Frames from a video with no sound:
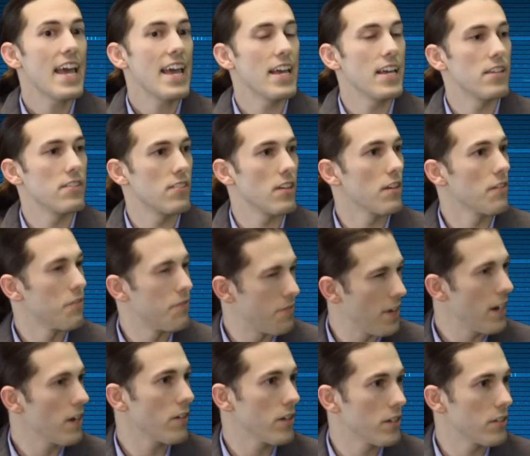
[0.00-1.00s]
is in a
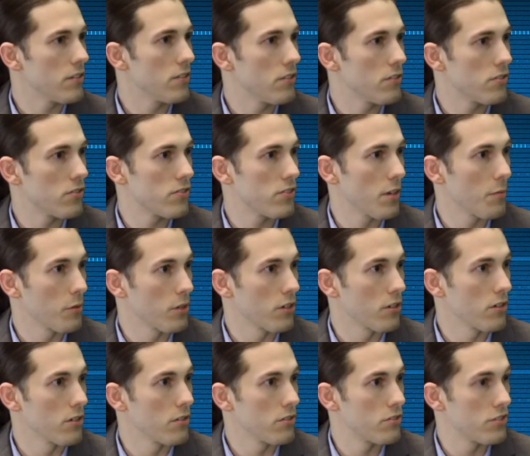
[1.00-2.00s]
very
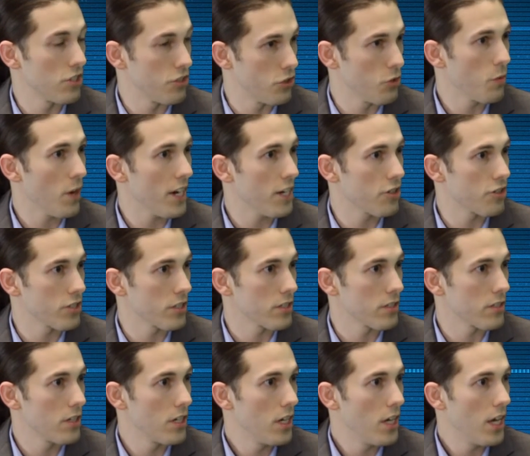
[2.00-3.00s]
similar
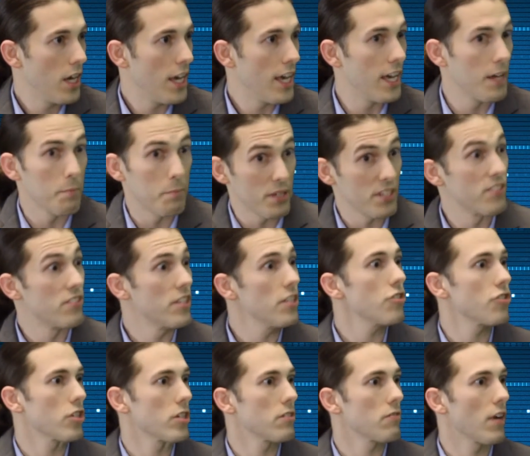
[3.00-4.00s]
situation and
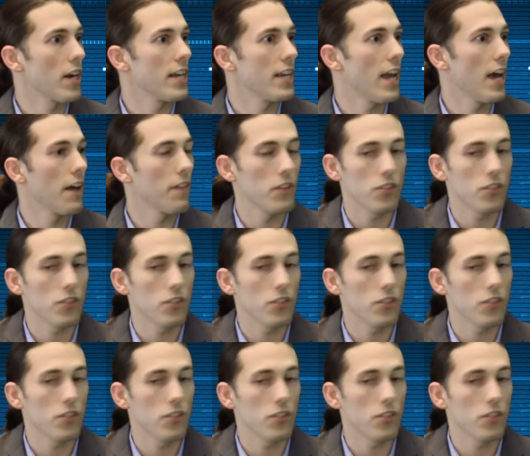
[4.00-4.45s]
position right now.